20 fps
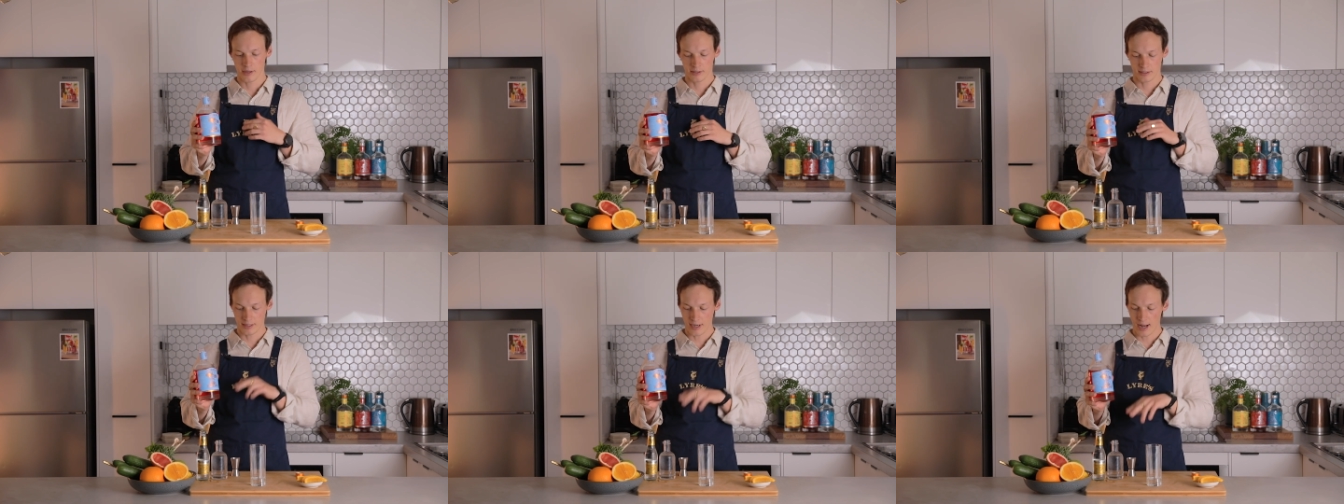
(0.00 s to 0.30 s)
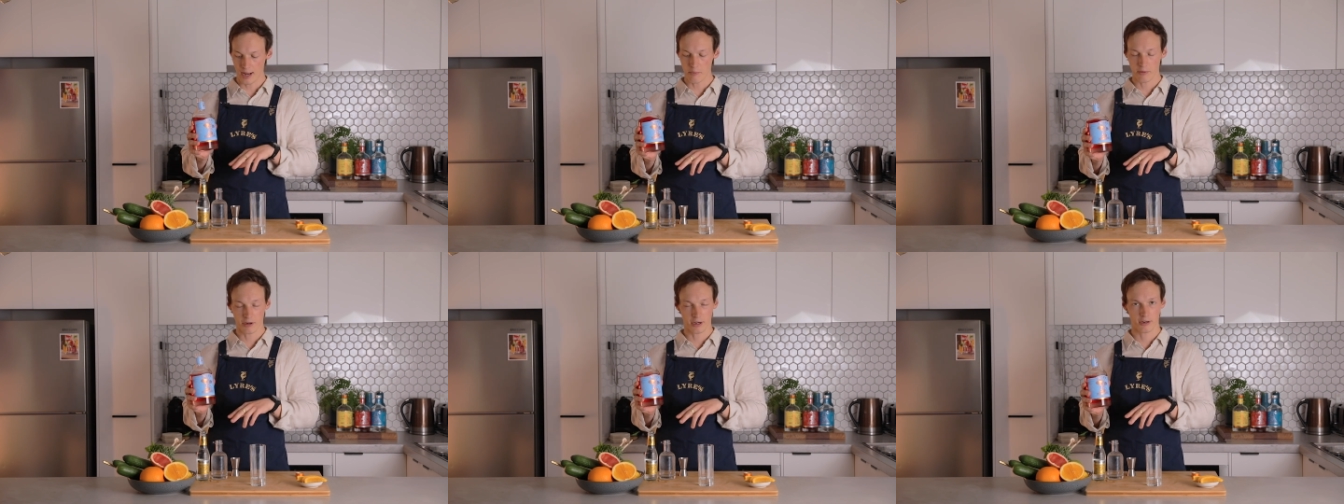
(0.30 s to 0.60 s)

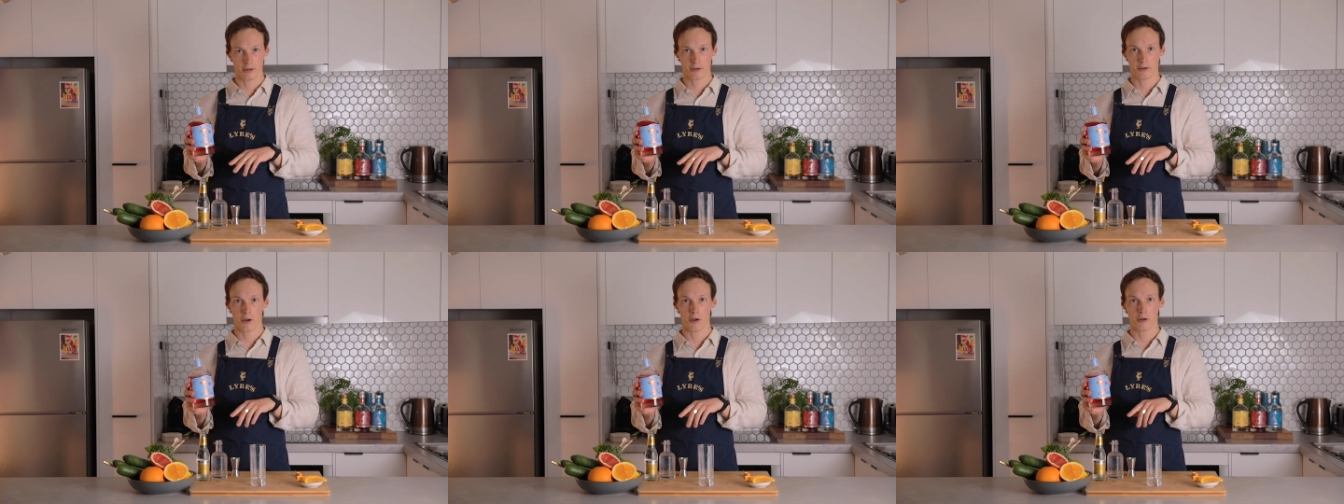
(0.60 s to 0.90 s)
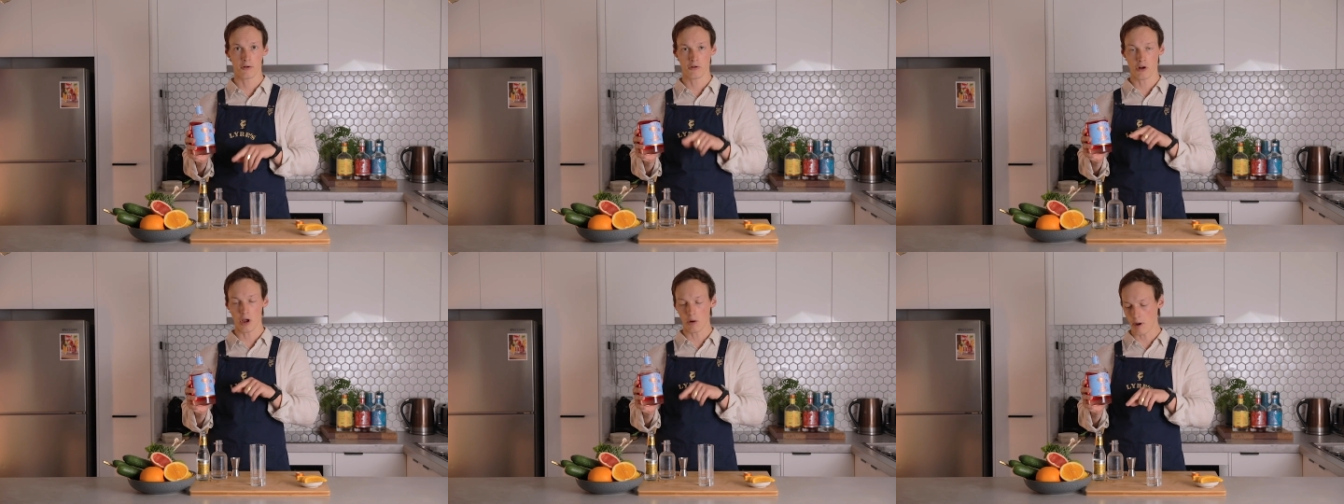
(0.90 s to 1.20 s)
Today we're going to
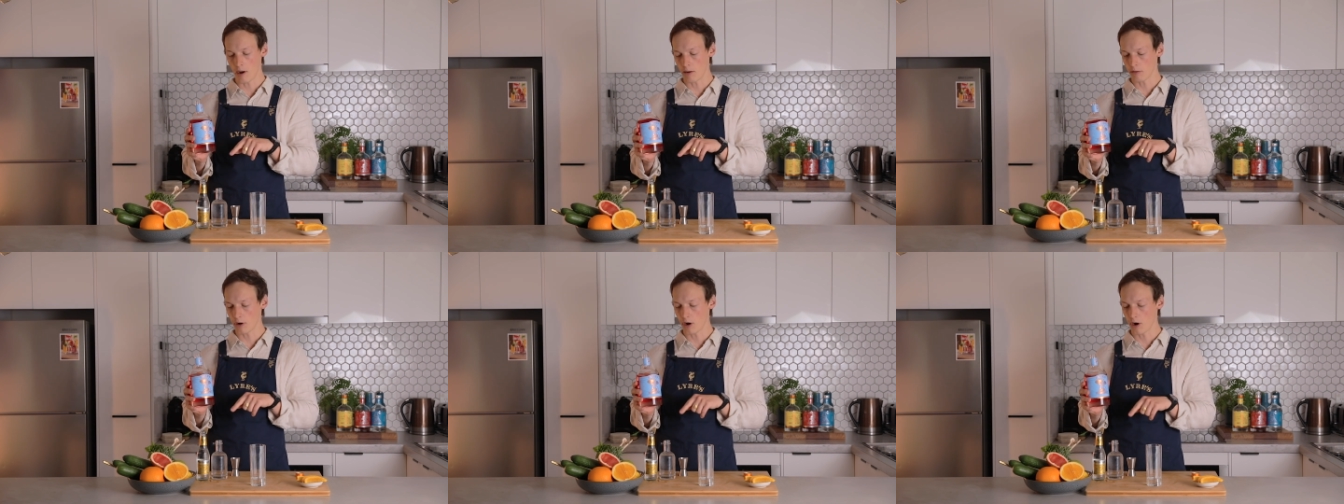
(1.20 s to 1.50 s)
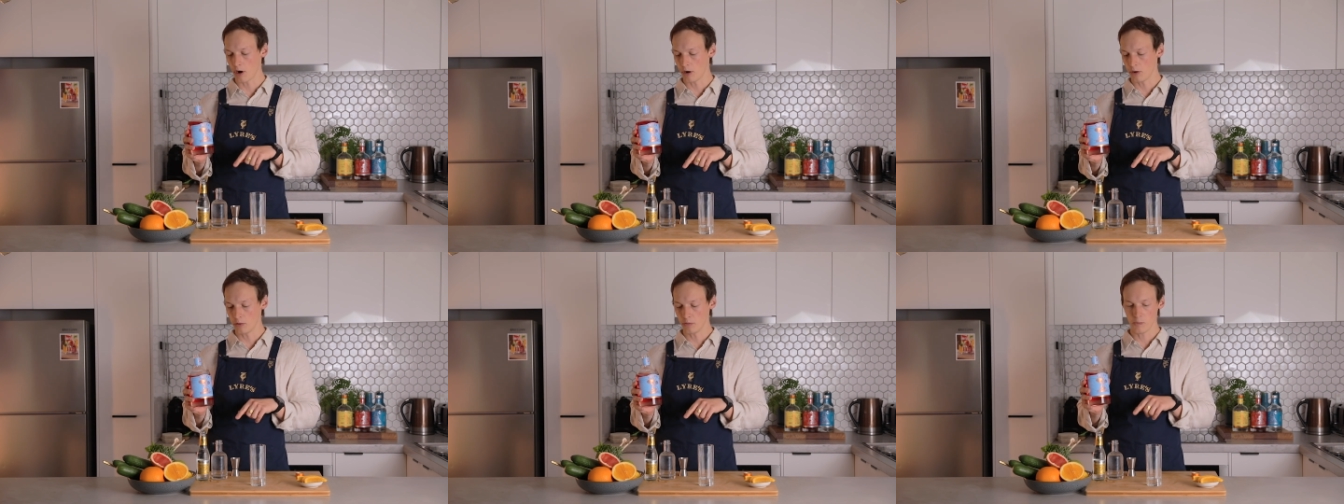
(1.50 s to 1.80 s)
go no
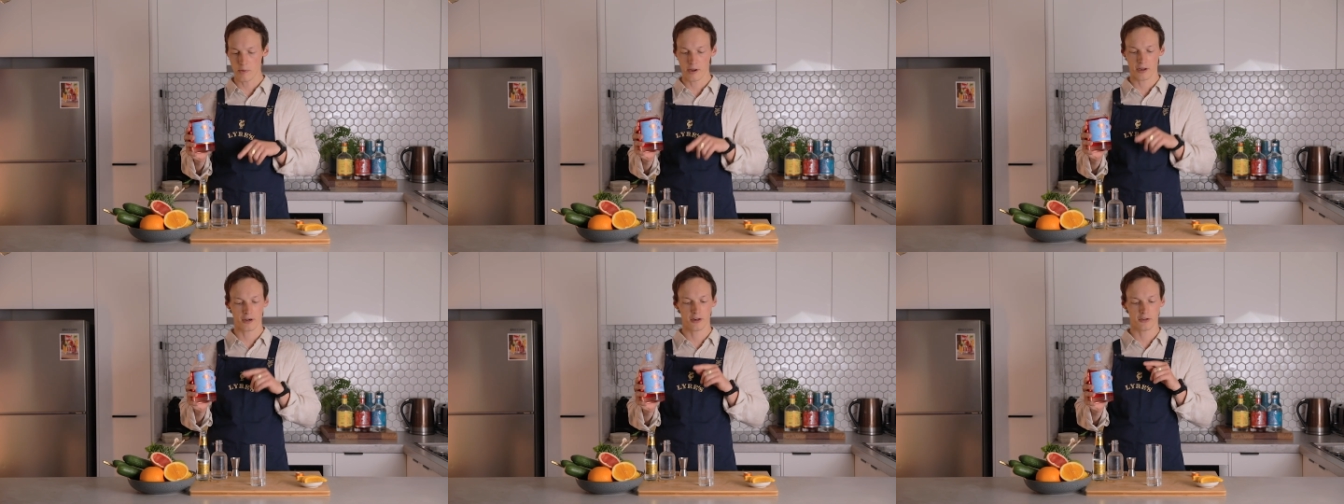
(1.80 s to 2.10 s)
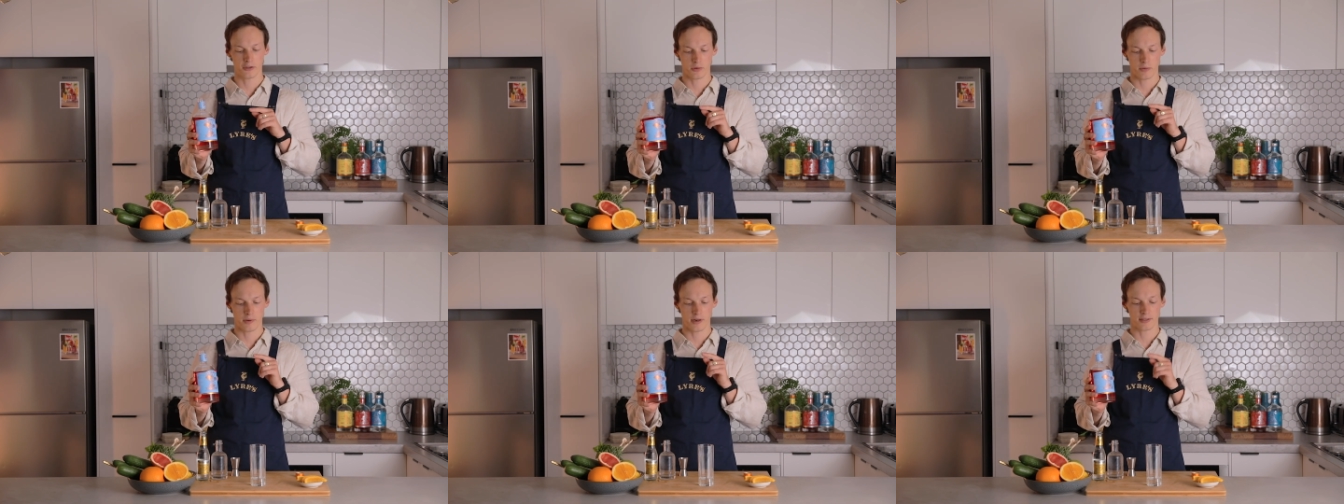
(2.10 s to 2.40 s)
alcohol. We're going to
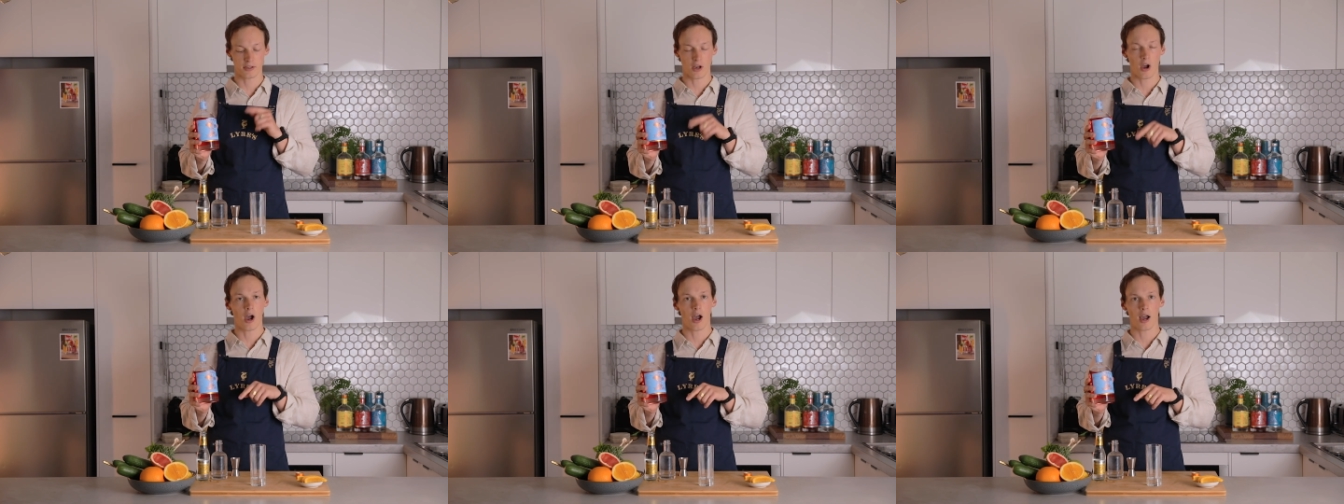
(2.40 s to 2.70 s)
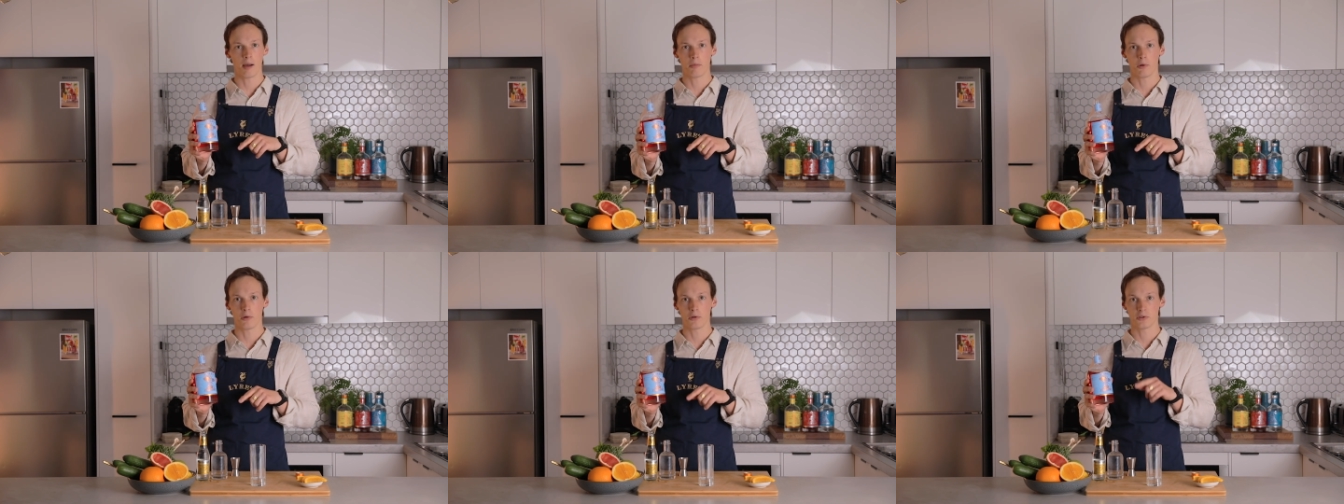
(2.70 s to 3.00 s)
do it as a
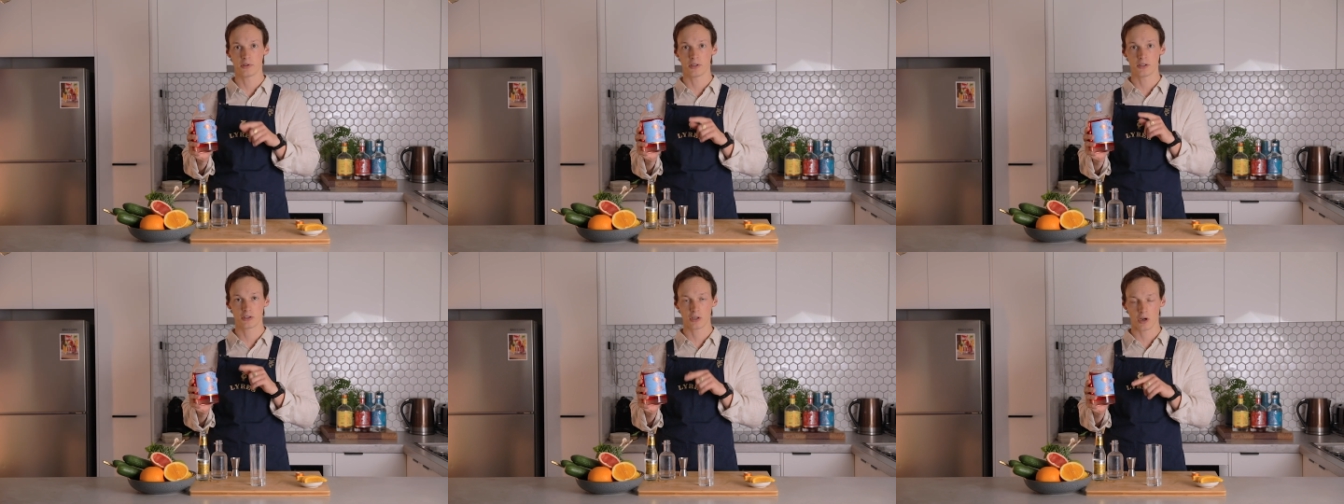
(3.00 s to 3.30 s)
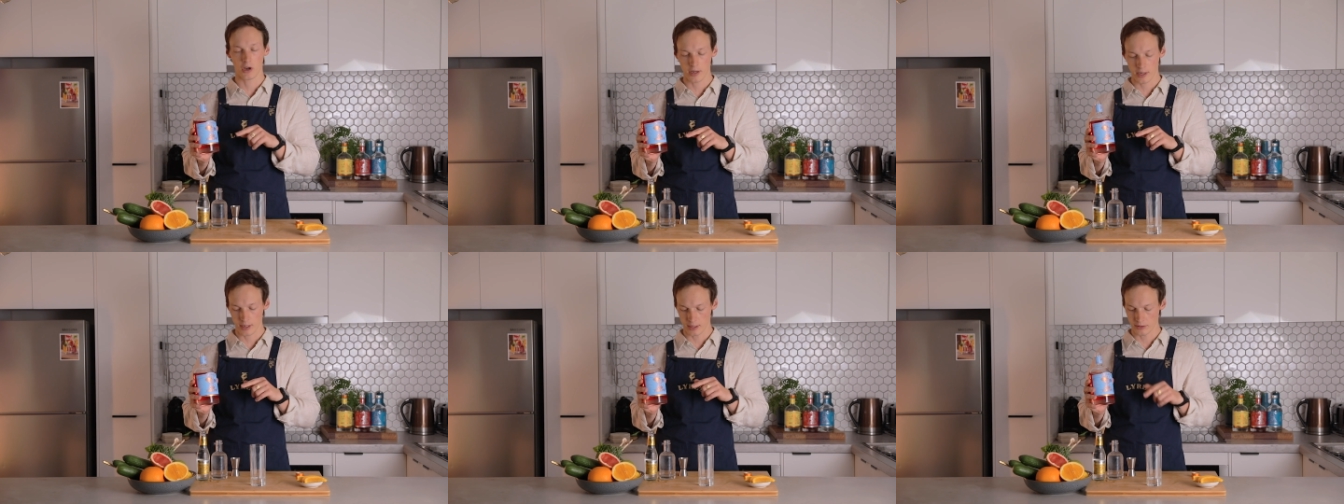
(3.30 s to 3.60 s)
highball using
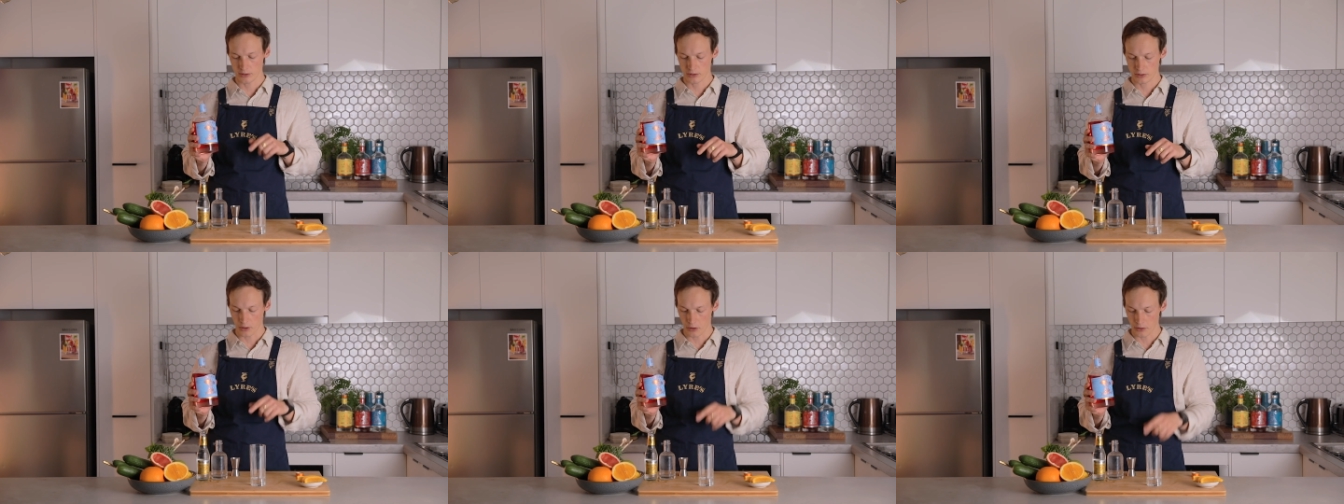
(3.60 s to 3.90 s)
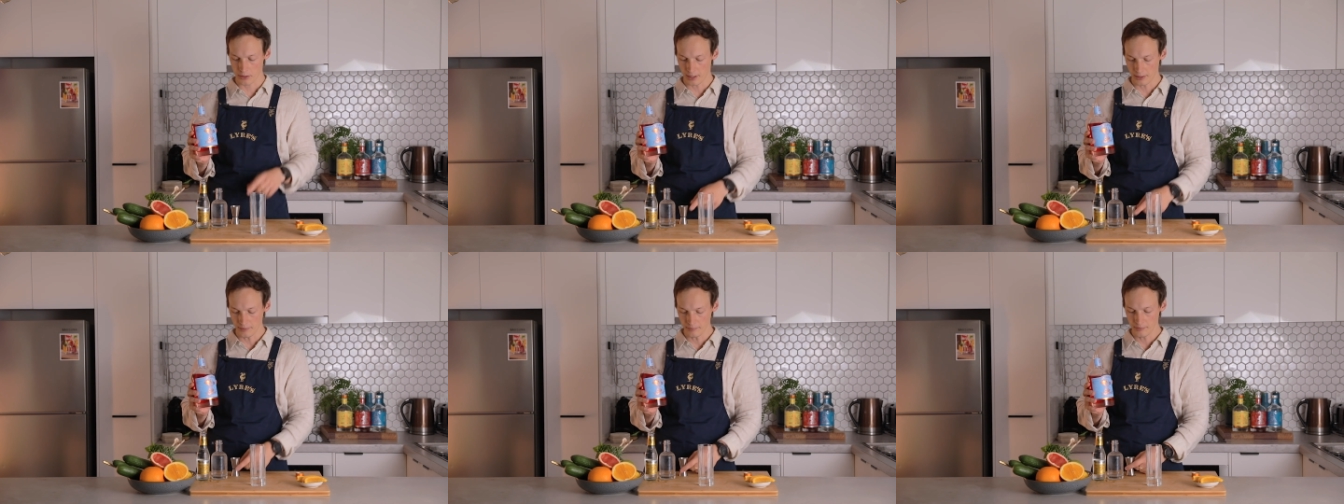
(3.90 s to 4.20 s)
tonic and
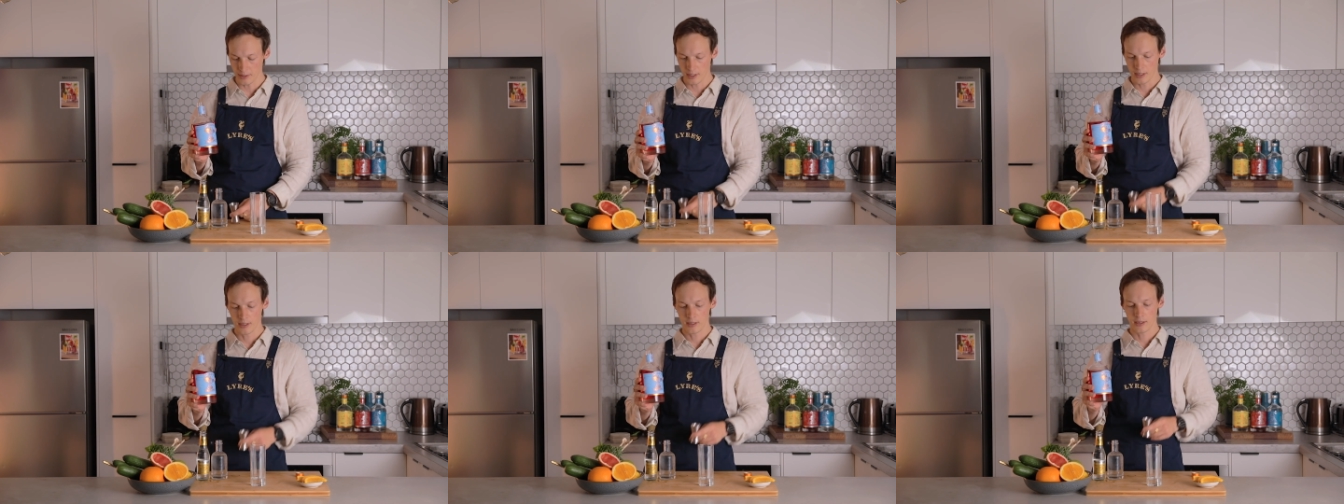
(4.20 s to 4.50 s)
soda.